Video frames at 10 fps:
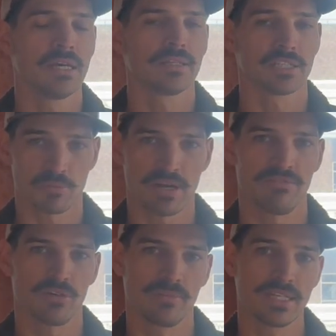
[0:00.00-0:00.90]
the spray
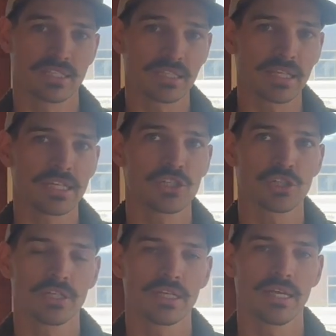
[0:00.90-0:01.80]
foam
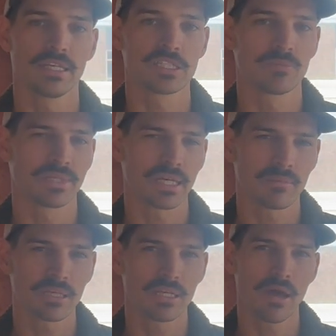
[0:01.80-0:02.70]
insulation. It is
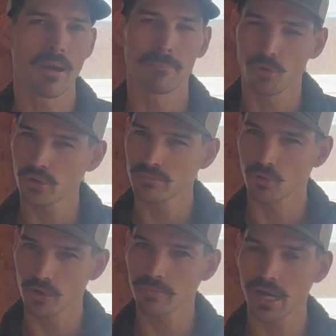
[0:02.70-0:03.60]
becoming more and
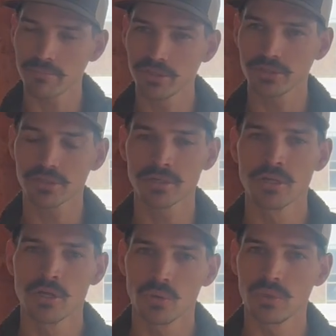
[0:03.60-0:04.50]
more popular
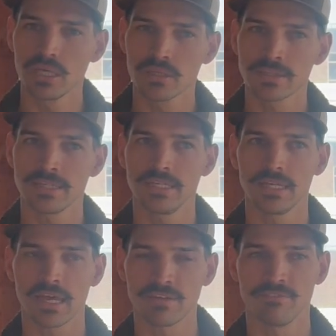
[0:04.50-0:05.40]
with the
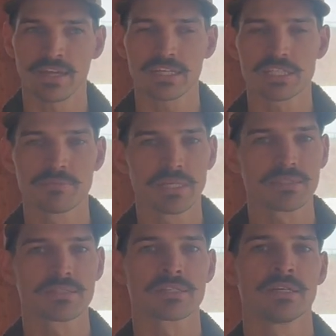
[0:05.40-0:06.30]

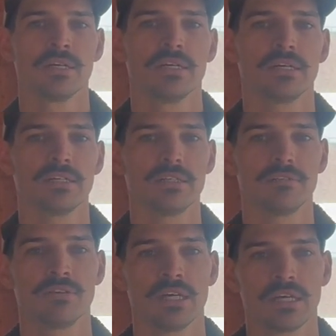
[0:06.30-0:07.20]
advancements of
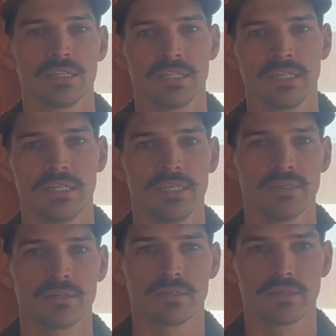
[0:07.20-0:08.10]
the
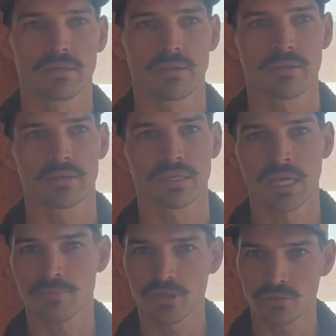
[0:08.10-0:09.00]

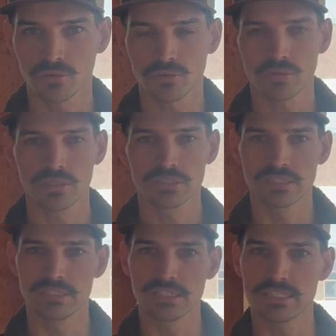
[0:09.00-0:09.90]
chemical
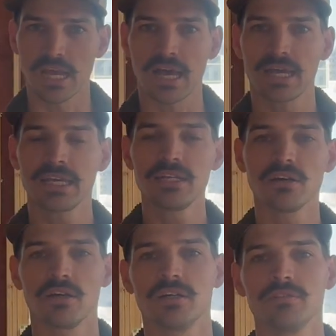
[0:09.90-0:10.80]
design
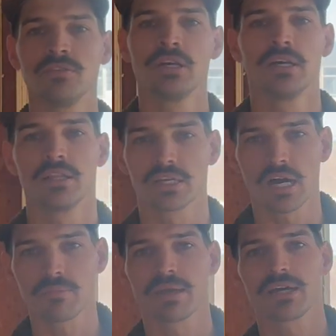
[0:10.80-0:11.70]
of the
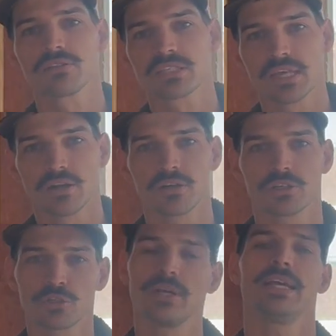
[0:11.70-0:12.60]
compounds that are
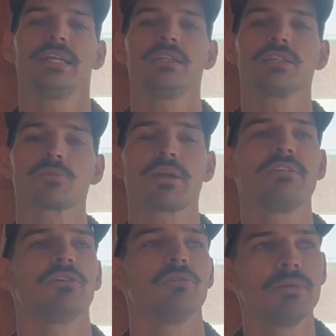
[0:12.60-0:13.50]
creating the spray
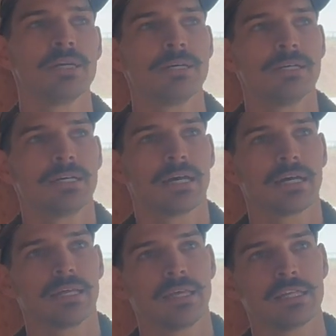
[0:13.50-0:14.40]
foam.
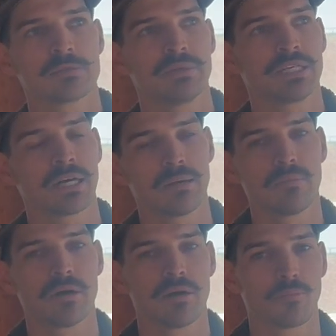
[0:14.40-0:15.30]
It's become
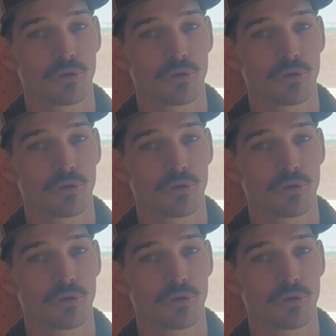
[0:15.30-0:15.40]
more